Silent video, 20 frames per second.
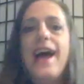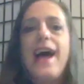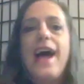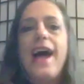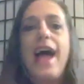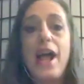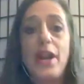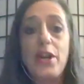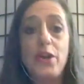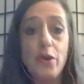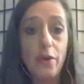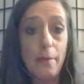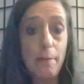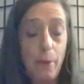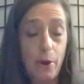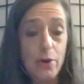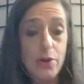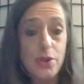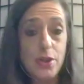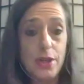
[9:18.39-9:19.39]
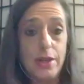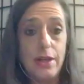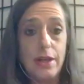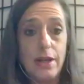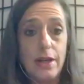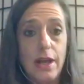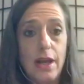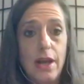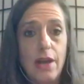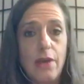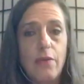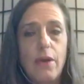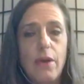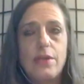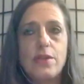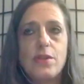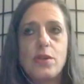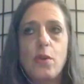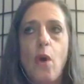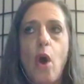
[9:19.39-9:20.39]
and you're a person,
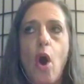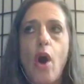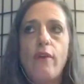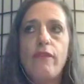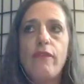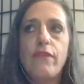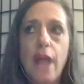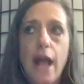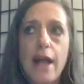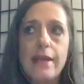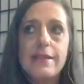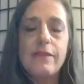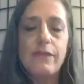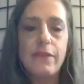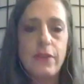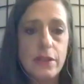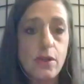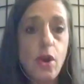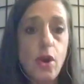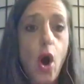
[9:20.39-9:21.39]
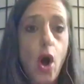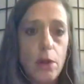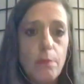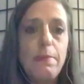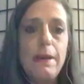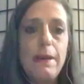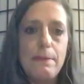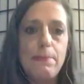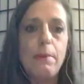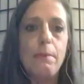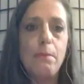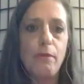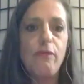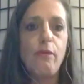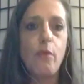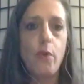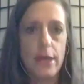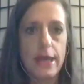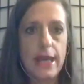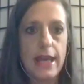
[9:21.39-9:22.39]
right? So our philosophy is called People
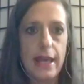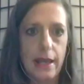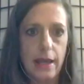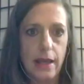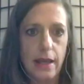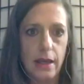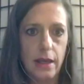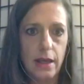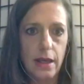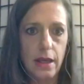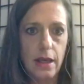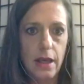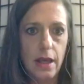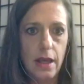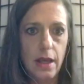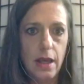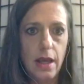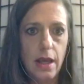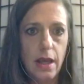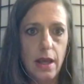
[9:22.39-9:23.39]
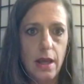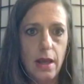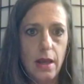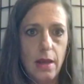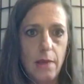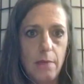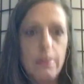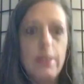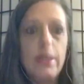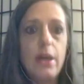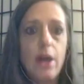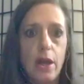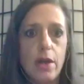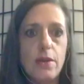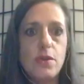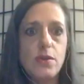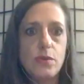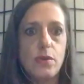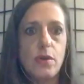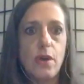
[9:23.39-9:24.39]
Before Kink,
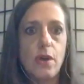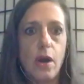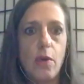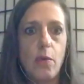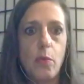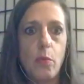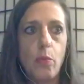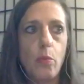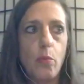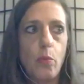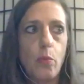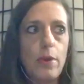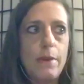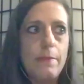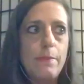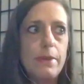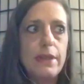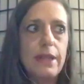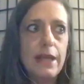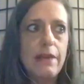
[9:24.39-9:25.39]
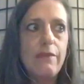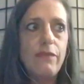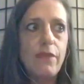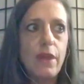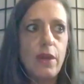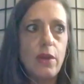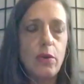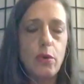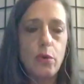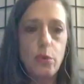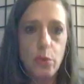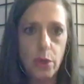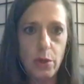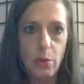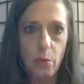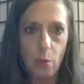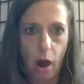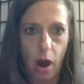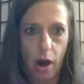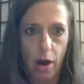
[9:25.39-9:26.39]
because we believe that who
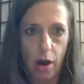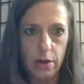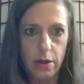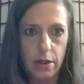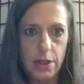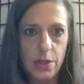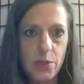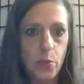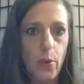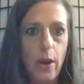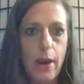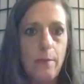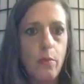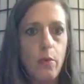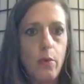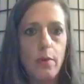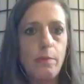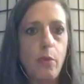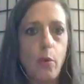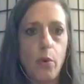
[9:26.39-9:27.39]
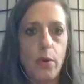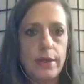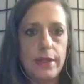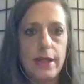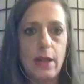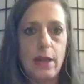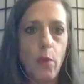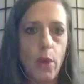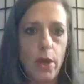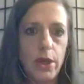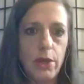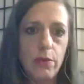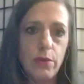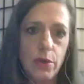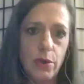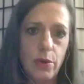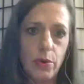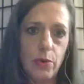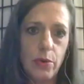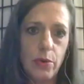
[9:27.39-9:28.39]
you are is way more important than what you do,